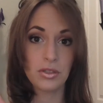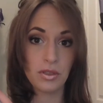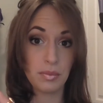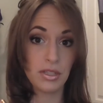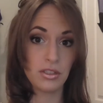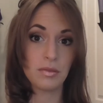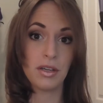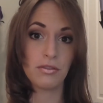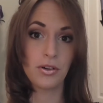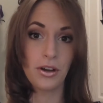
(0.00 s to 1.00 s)
so it appealed to
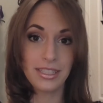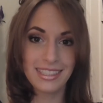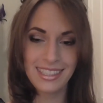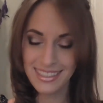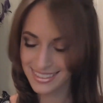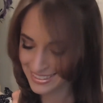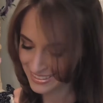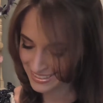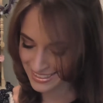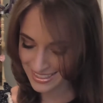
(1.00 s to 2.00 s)
me, of course.
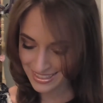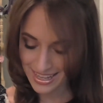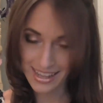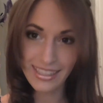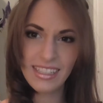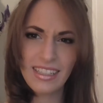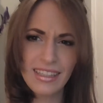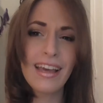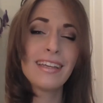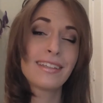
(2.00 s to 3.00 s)
I
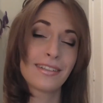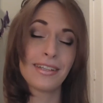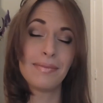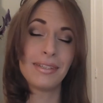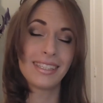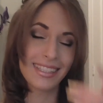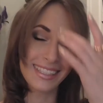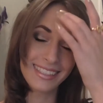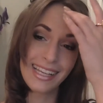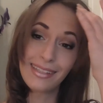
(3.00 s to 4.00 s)
like creepy
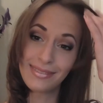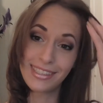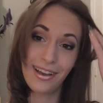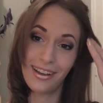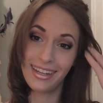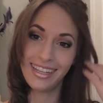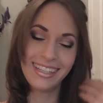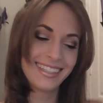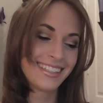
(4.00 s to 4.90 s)
things, I'm sorry.